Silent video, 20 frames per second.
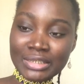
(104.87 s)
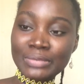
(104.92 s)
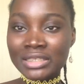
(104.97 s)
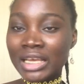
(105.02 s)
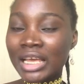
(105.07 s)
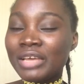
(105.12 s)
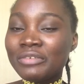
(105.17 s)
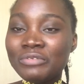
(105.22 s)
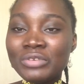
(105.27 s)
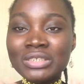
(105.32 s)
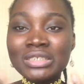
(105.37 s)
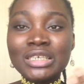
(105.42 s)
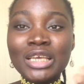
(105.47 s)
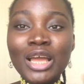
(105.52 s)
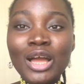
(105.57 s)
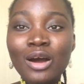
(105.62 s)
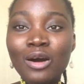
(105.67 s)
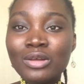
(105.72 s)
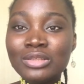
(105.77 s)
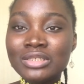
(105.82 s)
A
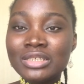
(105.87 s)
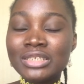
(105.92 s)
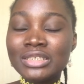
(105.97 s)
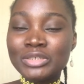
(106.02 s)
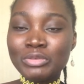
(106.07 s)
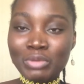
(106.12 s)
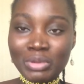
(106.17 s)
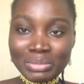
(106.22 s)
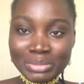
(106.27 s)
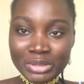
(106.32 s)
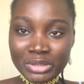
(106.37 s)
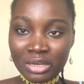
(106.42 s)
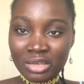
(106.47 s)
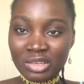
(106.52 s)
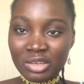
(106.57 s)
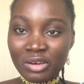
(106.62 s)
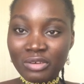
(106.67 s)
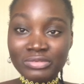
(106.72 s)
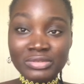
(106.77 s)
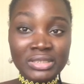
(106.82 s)
physical description
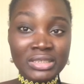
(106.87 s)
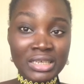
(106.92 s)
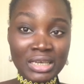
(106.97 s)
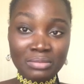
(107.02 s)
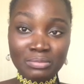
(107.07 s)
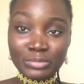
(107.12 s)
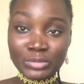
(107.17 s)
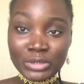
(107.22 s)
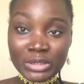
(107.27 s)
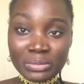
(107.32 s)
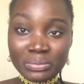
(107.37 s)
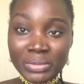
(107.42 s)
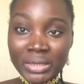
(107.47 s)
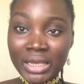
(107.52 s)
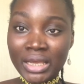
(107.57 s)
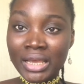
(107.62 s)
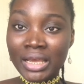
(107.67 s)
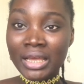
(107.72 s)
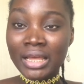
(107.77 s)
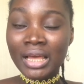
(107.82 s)
of them would
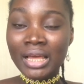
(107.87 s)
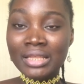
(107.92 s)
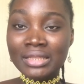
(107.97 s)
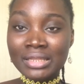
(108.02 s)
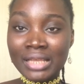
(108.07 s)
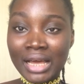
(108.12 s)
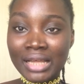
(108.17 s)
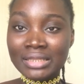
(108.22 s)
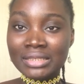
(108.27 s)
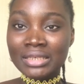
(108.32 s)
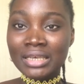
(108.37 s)
be that